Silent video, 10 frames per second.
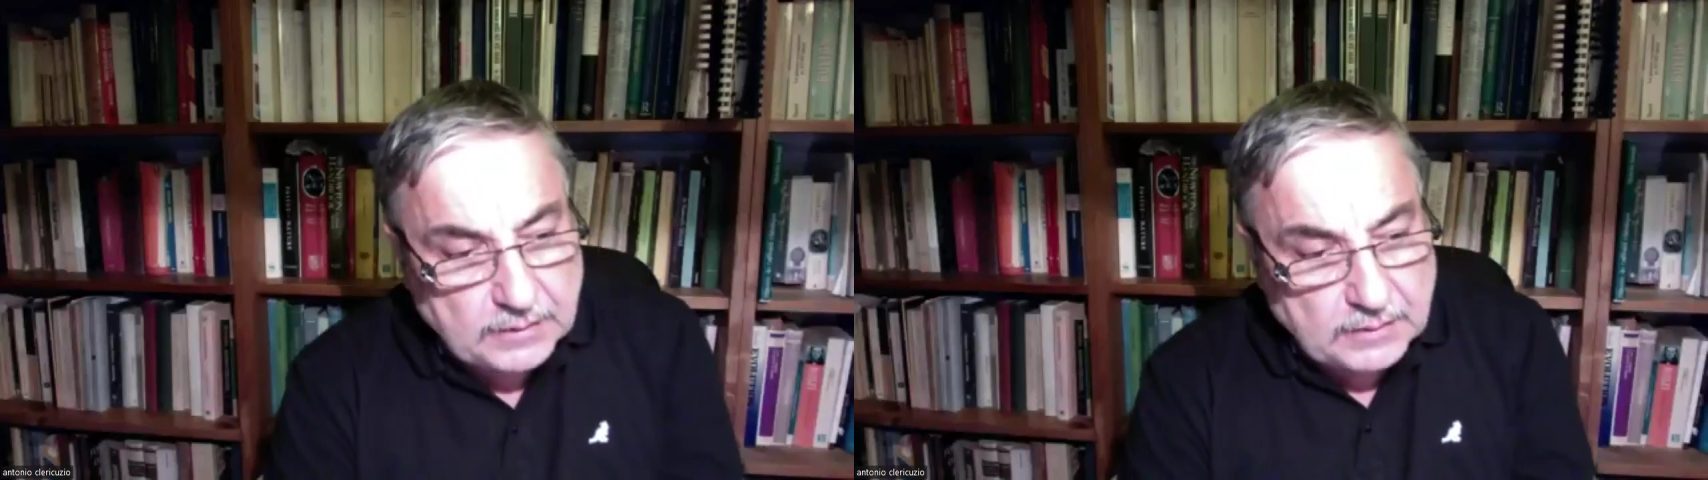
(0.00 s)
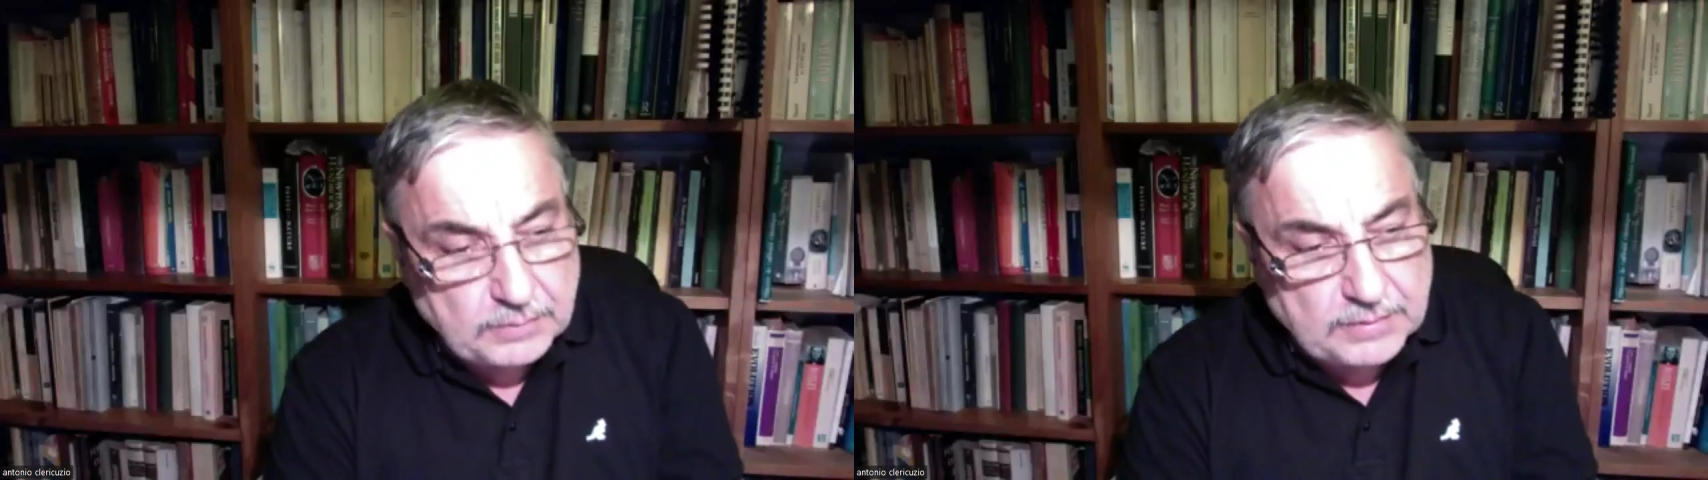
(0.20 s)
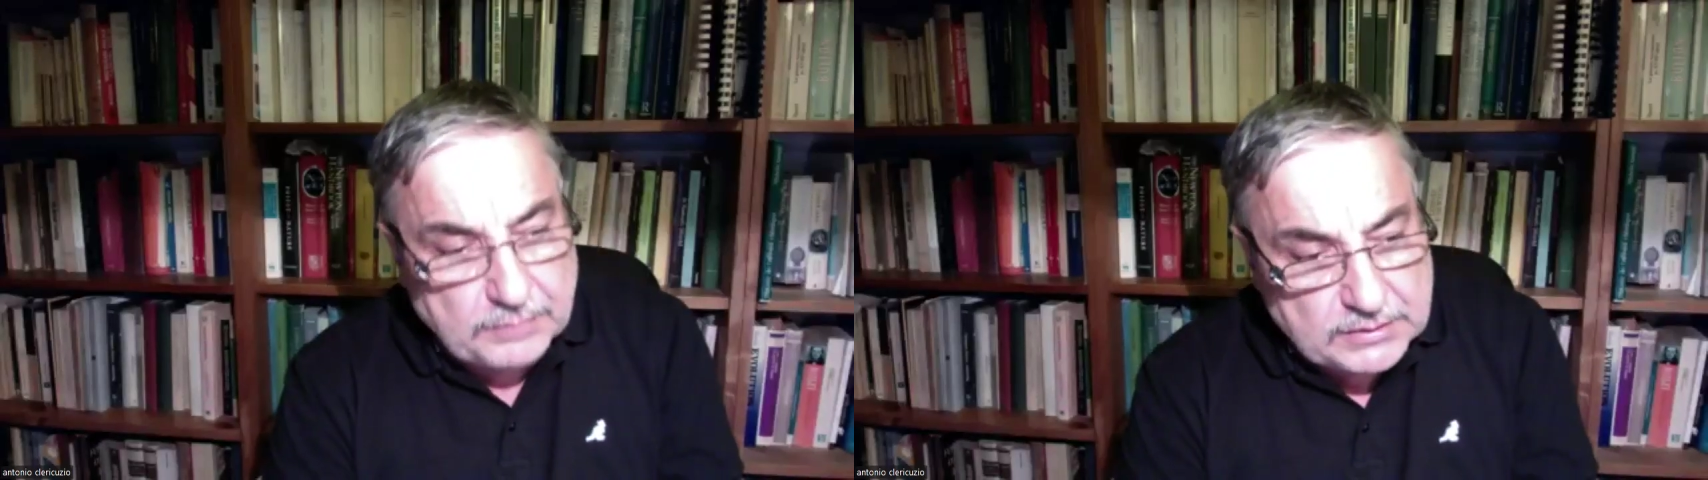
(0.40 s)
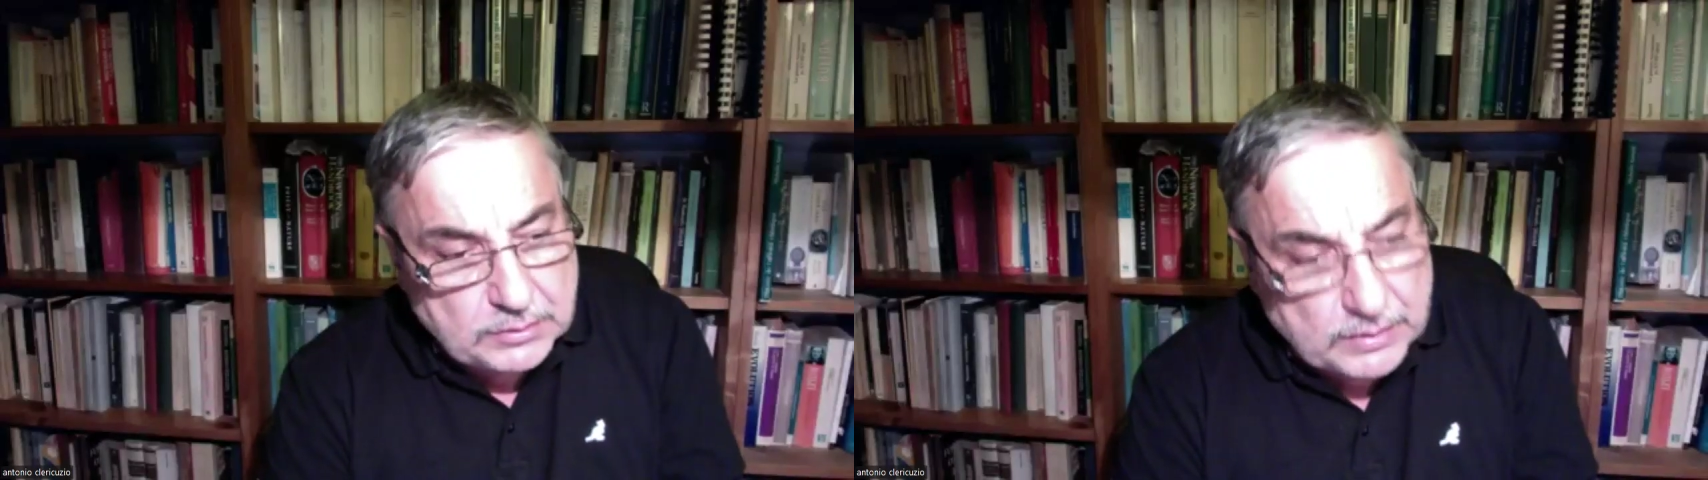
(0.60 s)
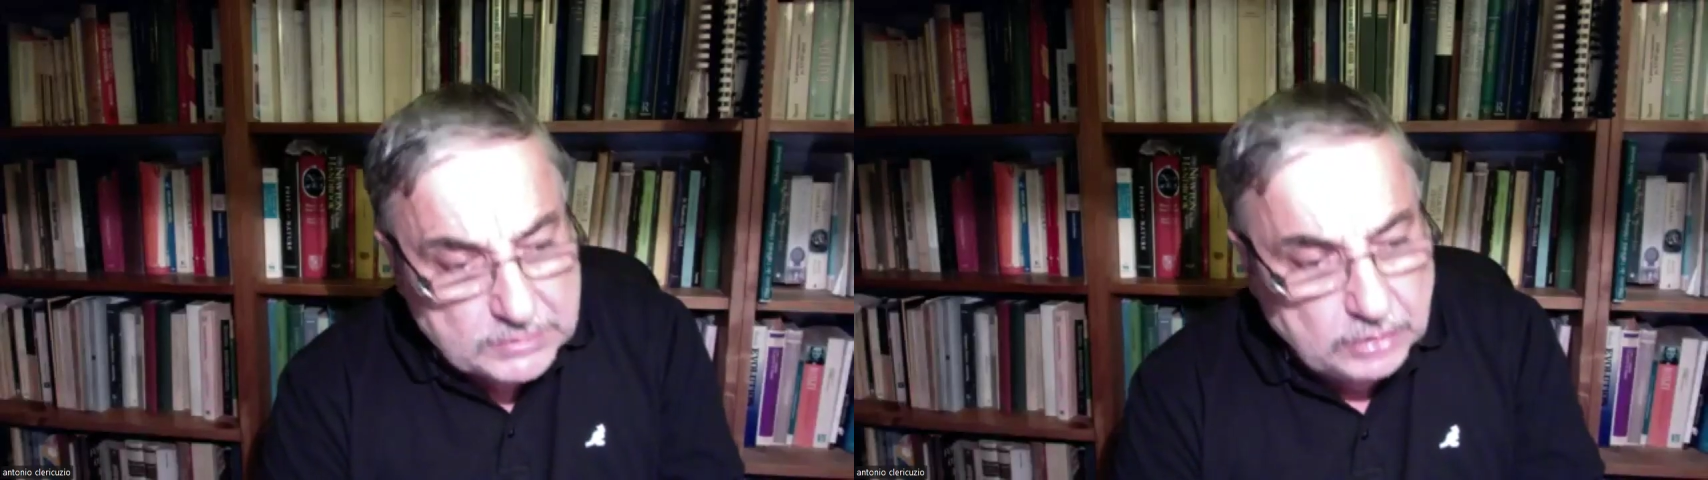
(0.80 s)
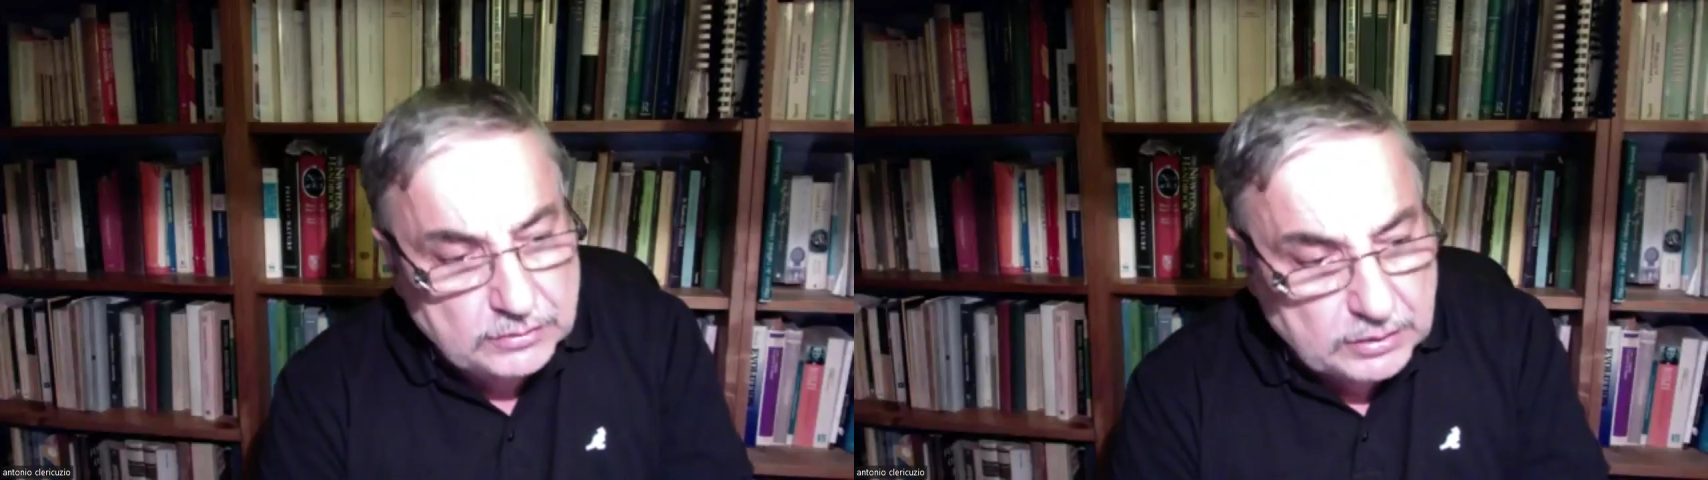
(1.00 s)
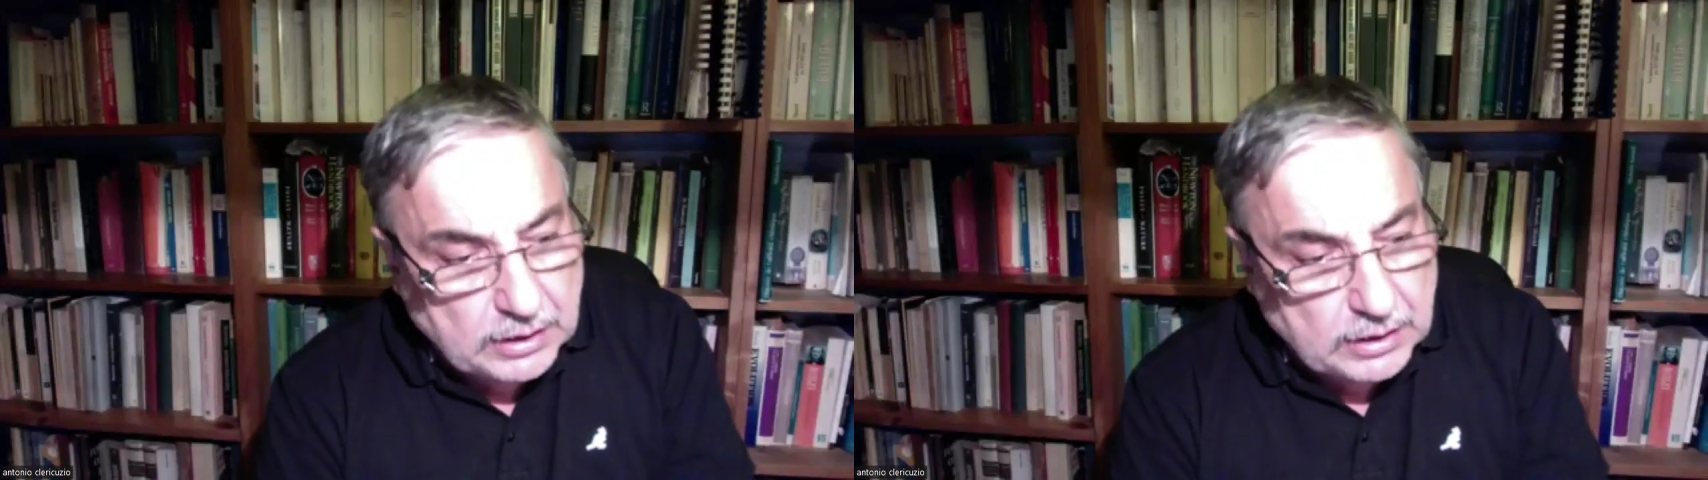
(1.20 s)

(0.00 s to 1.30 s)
principle was not the